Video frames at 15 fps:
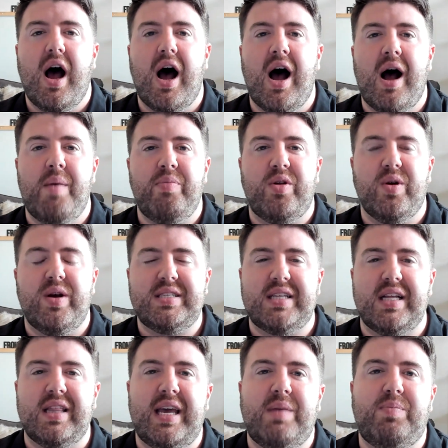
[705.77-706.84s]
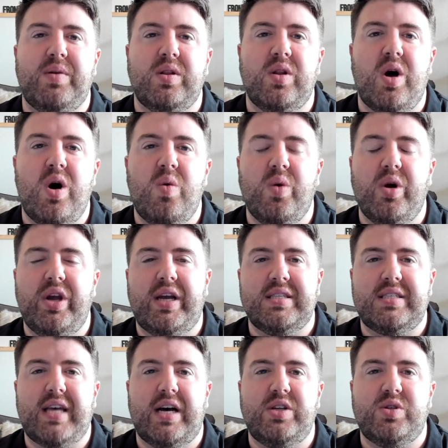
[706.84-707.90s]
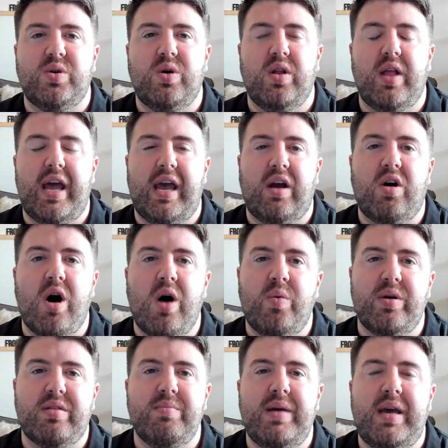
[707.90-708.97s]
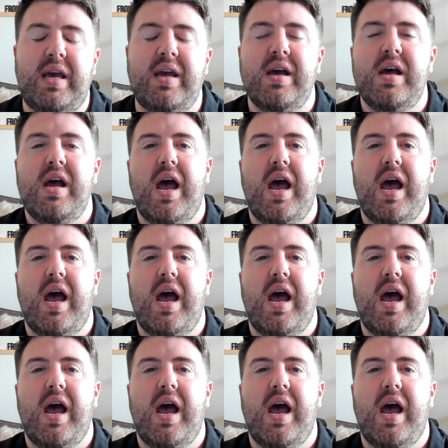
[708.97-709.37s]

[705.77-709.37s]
there is a link below where you can schedule a call with me,